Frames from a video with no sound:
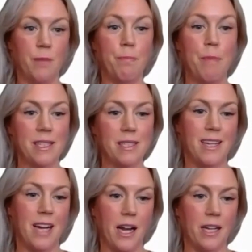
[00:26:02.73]
the best
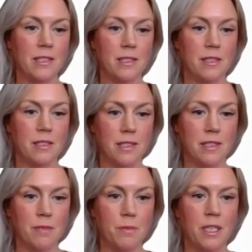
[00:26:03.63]
guidance
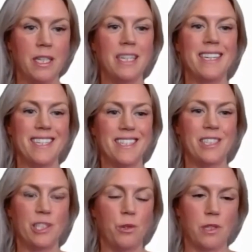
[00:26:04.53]
system
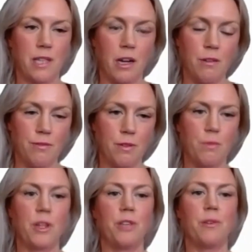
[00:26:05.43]
is yourself
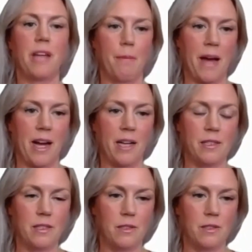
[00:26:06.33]
when you get
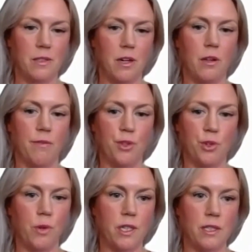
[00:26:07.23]
past all of the
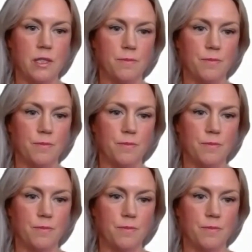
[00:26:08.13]
noise.